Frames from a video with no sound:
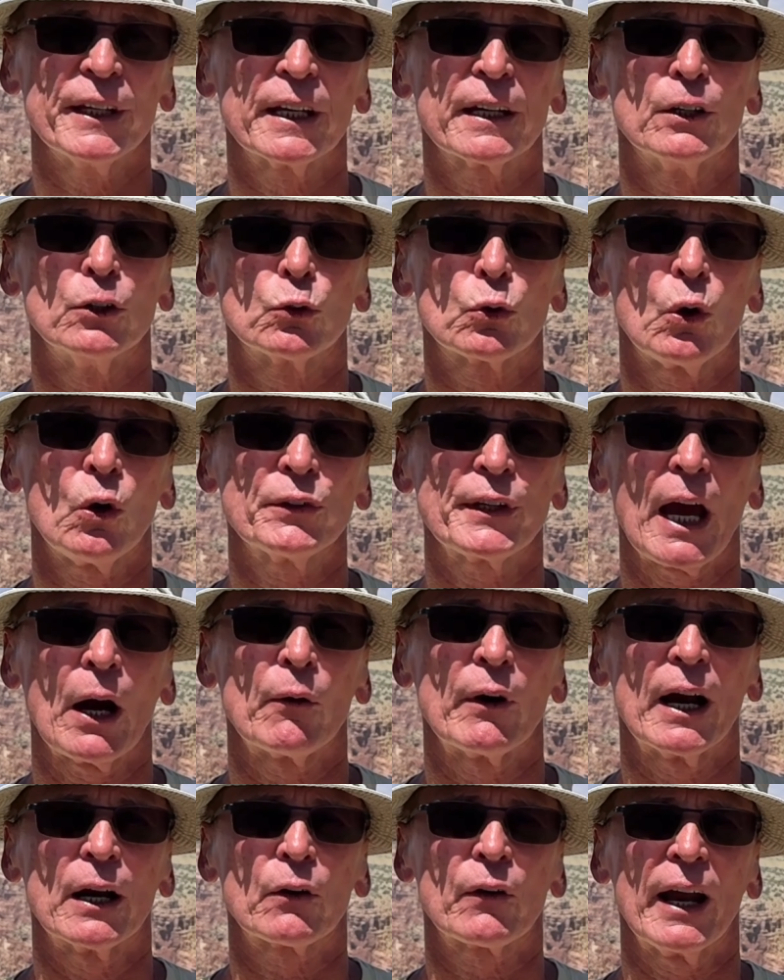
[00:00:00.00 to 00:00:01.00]
control
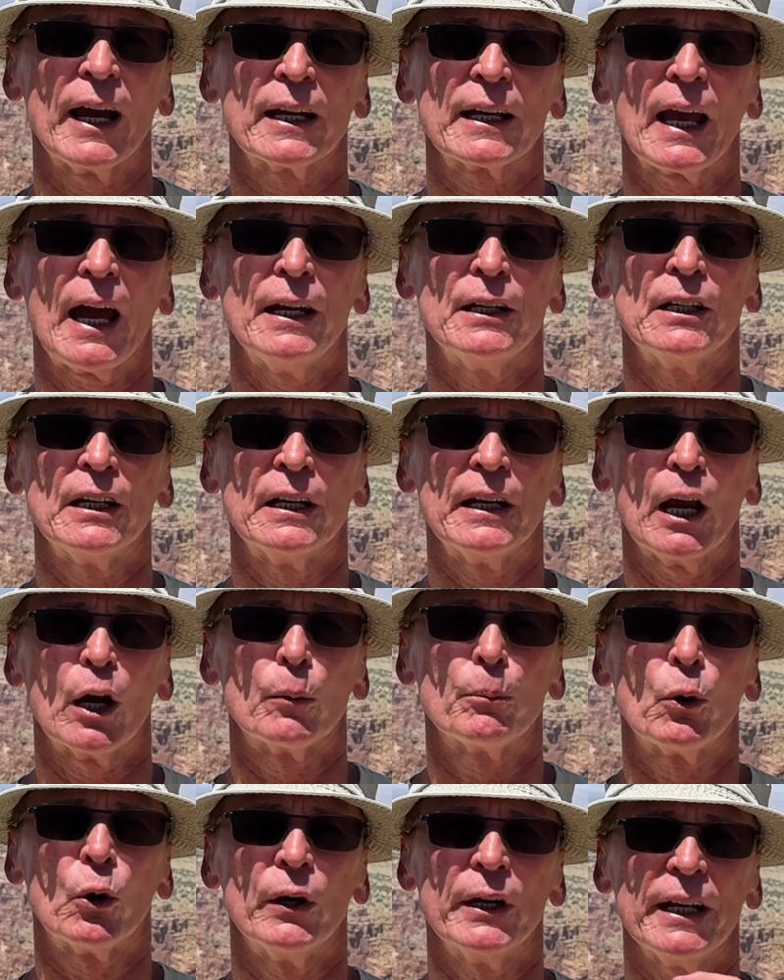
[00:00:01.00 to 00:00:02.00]
tower at Grand Canyon
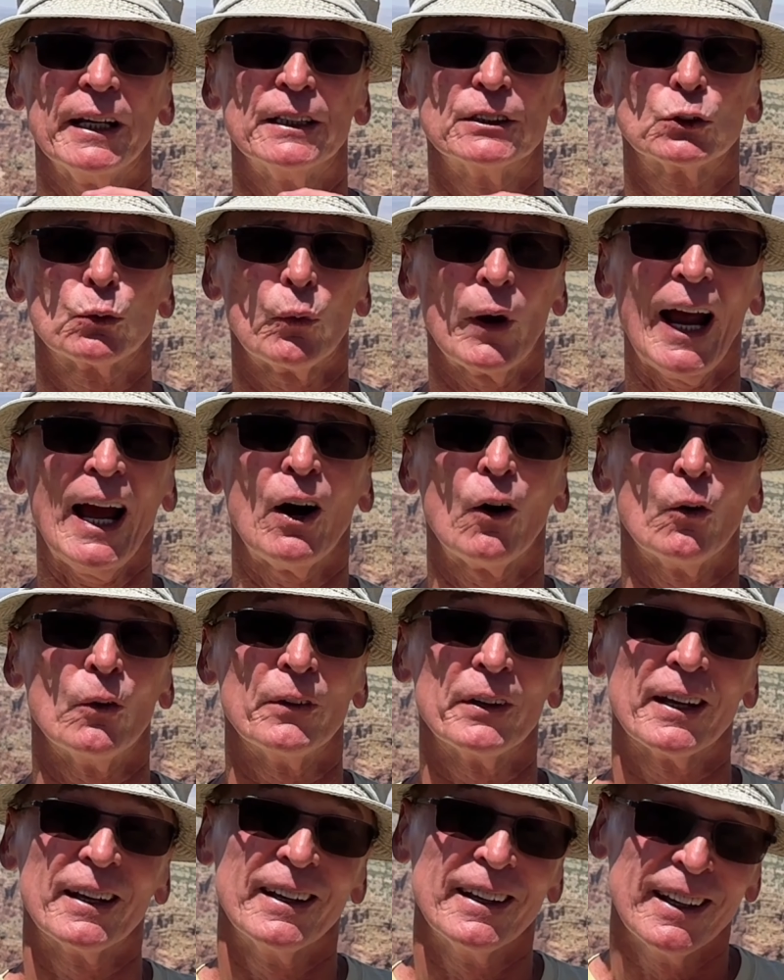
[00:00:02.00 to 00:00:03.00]
Airport is round.
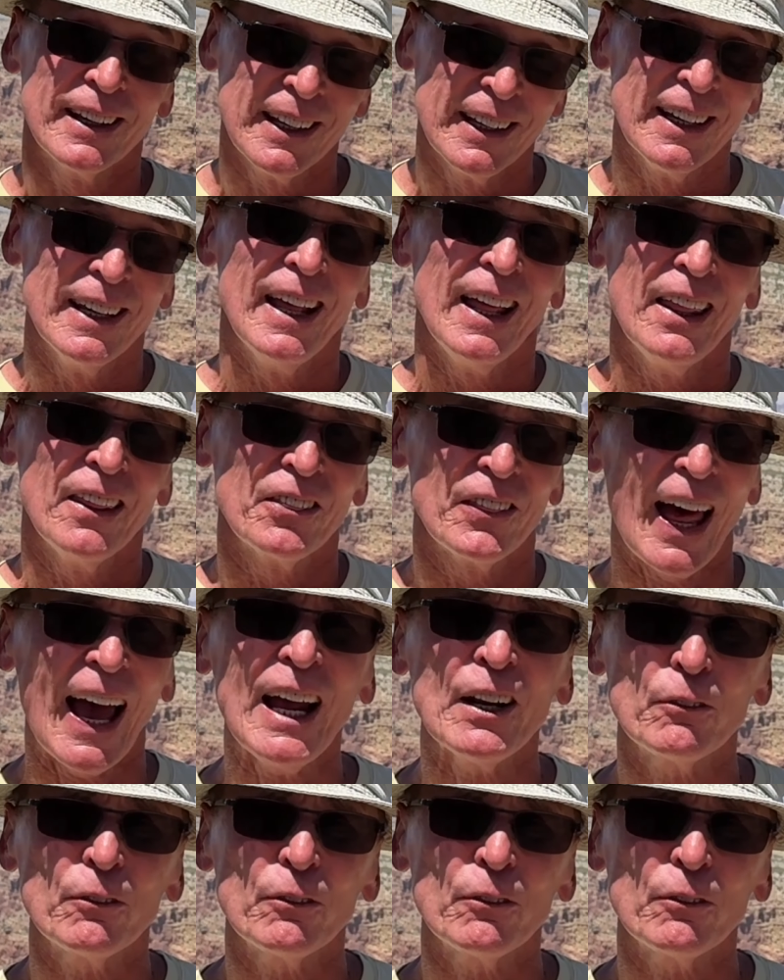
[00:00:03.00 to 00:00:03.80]
That